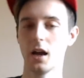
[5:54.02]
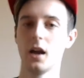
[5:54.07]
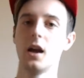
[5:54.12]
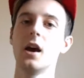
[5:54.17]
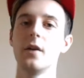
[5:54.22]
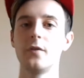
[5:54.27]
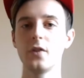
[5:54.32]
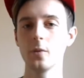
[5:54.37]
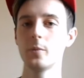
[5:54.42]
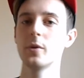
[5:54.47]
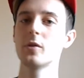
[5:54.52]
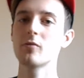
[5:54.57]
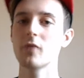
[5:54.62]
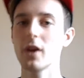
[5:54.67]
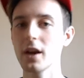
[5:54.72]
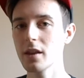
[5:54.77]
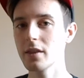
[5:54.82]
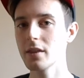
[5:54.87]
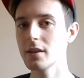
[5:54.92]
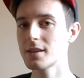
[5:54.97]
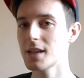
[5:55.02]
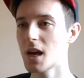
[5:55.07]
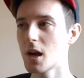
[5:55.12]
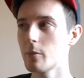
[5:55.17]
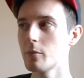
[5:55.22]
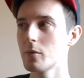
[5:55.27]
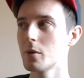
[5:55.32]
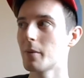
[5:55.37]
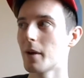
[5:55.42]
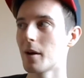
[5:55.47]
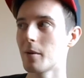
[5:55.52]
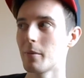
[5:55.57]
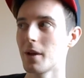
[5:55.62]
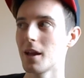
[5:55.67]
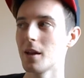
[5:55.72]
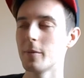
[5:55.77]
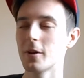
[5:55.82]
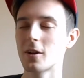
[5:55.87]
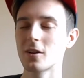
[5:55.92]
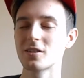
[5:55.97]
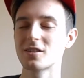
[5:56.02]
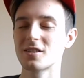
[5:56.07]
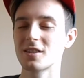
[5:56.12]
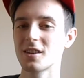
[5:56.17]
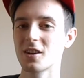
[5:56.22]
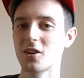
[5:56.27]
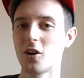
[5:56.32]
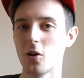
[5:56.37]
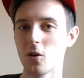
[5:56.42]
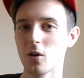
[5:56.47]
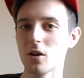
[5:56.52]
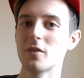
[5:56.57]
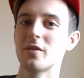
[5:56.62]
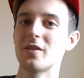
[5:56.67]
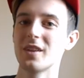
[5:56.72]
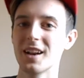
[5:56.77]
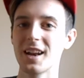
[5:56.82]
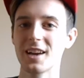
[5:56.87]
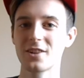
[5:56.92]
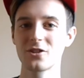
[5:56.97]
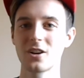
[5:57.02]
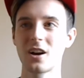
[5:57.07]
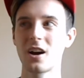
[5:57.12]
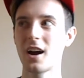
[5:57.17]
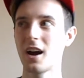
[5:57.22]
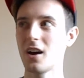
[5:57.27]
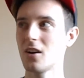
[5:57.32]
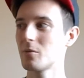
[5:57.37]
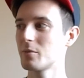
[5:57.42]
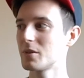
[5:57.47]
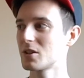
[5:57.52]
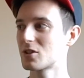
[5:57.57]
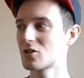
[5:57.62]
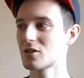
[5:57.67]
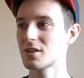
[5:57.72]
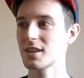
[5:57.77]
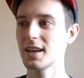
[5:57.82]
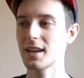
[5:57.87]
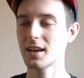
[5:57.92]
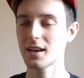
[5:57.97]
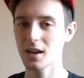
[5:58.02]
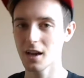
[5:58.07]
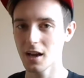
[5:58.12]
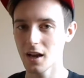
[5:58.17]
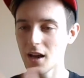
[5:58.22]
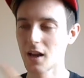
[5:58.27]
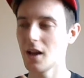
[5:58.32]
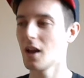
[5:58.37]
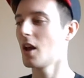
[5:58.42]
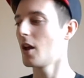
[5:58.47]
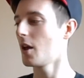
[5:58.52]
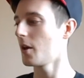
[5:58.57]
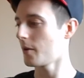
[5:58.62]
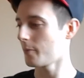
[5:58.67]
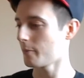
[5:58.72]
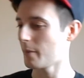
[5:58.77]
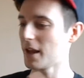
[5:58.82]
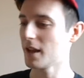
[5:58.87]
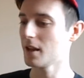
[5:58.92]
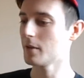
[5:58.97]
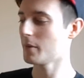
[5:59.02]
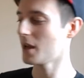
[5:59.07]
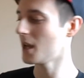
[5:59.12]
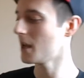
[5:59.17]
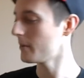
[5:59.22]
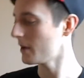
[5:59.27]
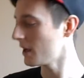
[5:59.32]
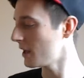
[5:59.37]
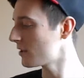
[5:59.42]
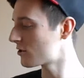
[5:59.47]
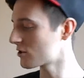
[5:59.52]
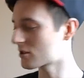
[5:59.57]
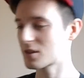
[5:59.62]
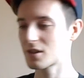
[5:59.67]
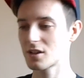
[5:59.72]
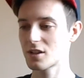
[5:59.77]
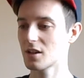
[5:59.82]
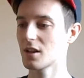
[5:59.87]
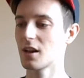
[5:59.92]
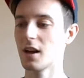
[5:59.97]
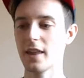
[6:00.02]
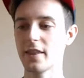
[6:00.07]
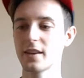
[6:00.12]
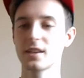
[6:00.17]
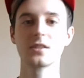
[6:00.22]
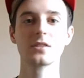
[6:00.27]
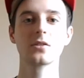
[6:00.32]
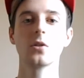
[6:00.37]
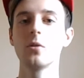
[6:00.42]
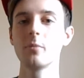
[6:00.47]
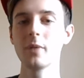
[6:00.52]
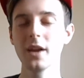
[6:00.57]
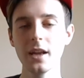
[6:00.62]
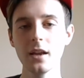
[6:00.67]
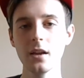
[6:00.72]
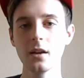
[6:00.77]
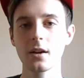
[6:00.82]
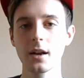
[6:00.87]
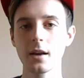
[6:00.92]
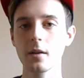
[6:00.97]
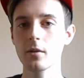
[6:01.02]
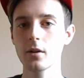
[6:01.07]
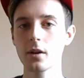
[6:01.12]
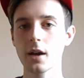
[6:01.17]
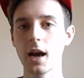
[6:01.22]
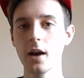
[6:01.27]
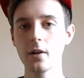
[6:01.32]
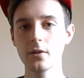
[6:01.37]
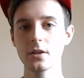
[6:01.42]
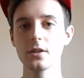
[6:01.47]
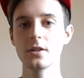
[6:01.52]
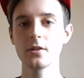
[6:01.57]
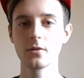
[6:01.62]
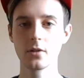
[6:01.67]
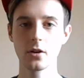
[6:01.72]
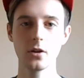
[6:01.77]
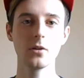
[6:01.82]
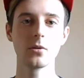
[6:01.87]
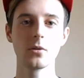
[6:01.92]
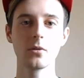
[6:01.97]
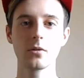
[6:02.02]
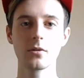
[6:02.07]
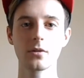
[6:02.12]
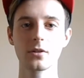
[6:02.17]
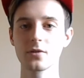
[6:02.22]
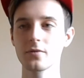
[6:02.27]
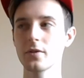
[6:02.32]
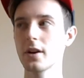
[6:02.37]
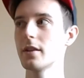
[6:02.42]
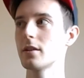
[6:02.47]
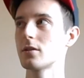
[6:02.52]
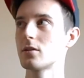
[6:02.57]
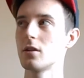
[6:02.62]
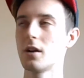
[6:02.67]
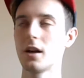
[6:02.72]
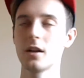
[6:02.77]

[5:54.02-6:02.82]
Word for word: have you been writing this album about me? Because the whole of the Electra Heart album is just like, me, me, me, just, this is all me? Like, how did you know to write this whole